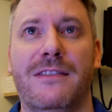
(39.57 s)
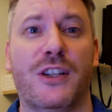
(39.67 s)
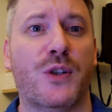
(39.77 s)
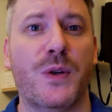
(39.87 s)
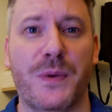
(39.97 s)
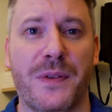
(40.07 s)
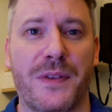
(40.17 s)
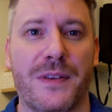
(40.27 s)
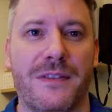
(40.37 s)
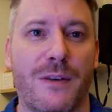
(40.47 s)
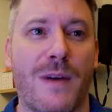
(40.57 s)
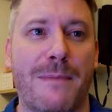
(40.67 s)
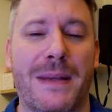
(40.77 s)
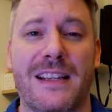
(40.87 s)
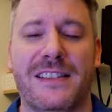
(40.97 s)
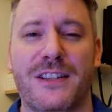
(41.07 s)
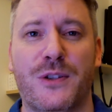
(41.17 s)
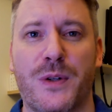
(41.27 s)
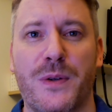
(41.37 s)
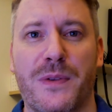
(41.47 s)
the truth. The red pill is the
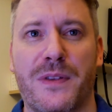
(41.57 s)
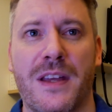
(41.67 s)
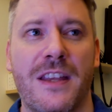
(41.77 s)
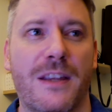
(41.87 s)
truth.